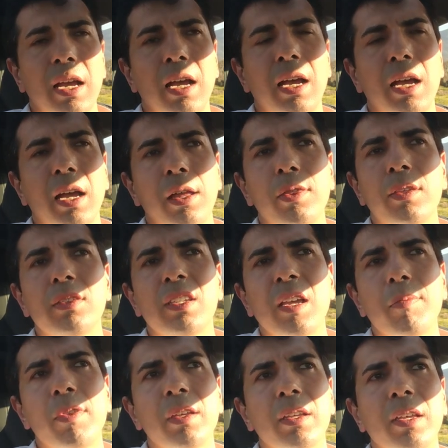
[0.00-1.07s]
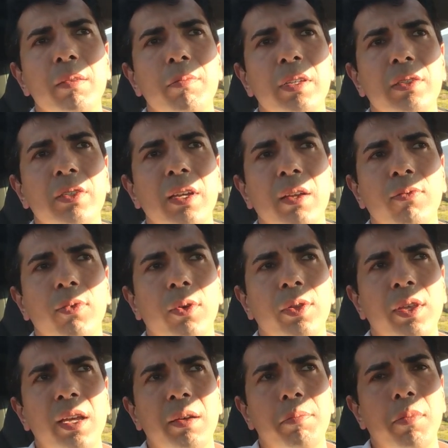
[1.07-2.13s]
And the same thing can be said for
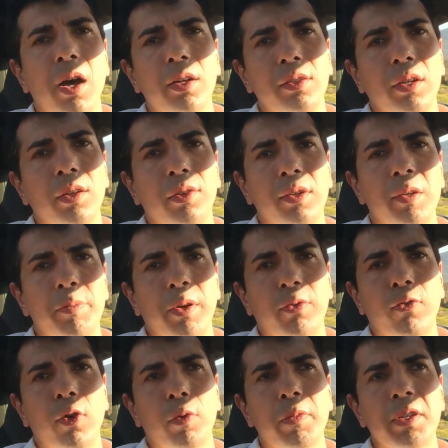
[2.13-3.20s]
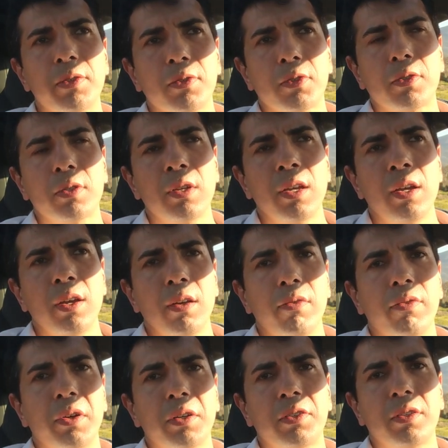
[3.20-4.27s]
the Model 3 performance
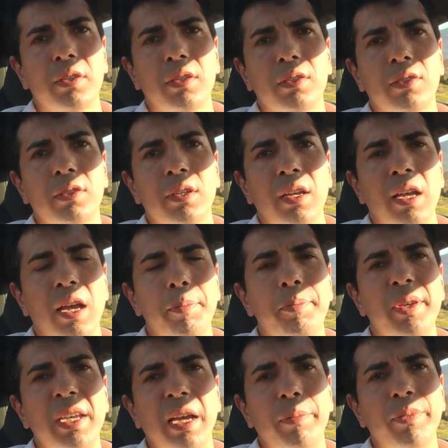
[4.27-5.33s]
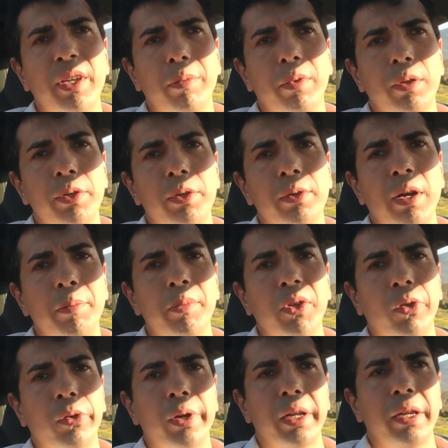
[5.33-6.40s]
versus a BMW
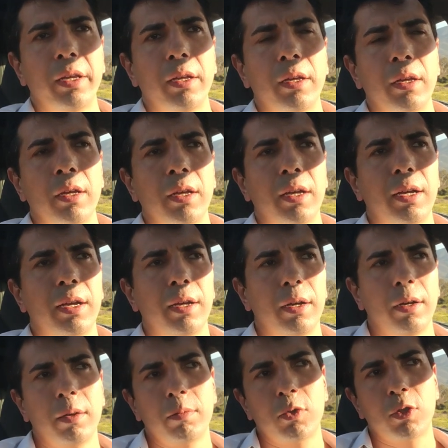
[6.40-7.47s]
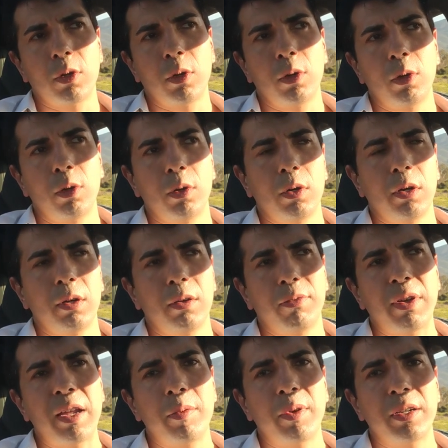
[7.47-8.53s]
M3. So
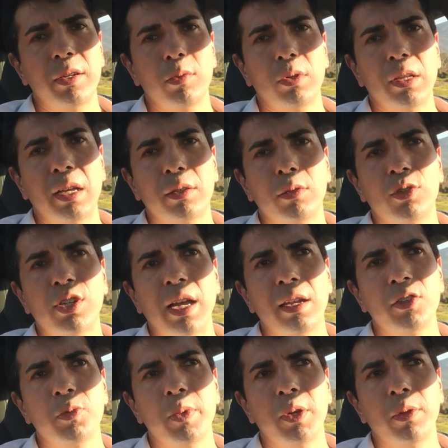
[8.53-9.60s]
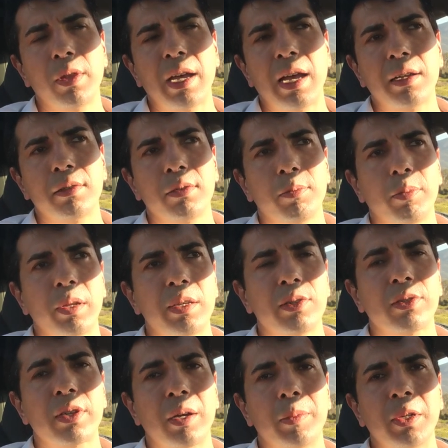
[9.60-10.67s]
if anybody would like to challenge me on that,
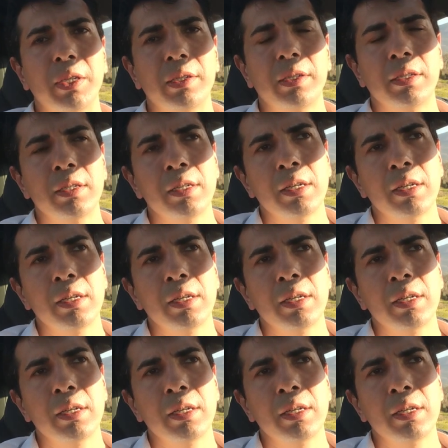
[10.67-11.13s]
please come in.